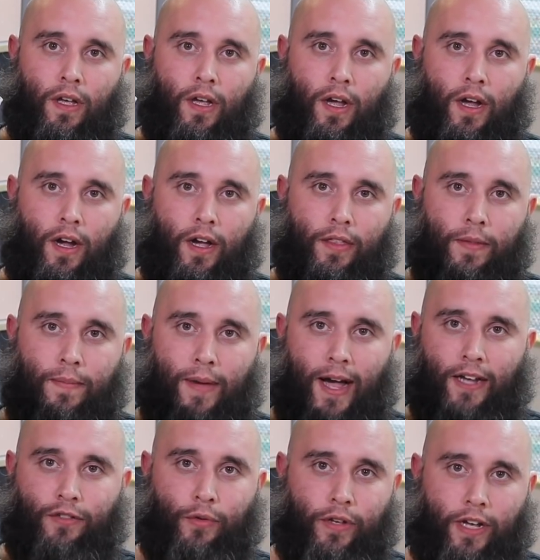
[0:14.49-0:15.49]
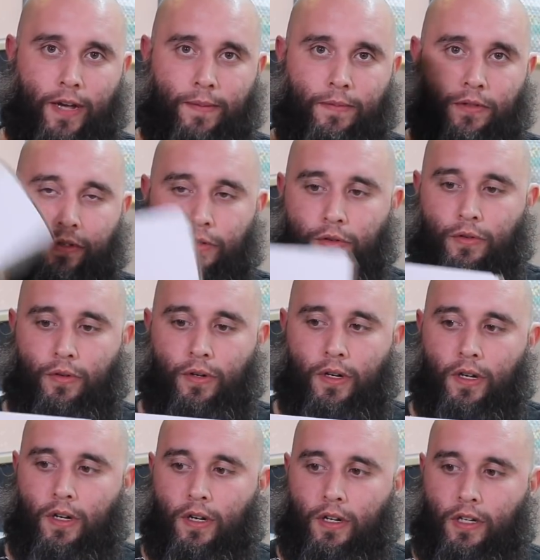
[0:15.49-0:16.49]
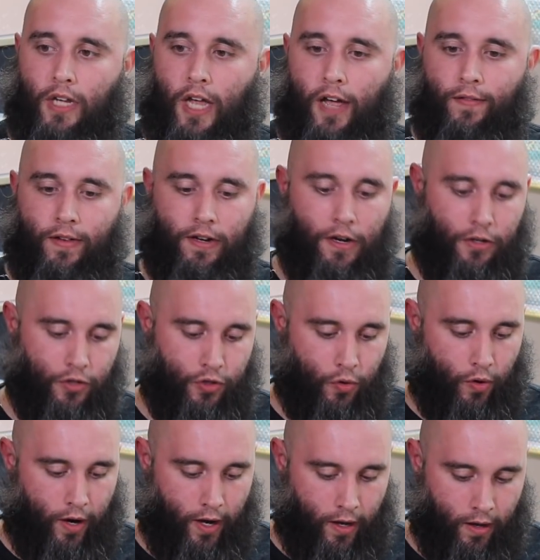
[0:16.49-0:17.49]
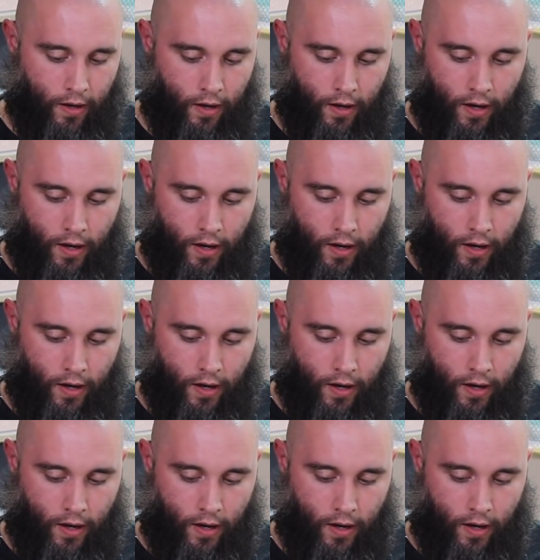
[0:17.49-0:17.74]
The box that we come to love and enjoy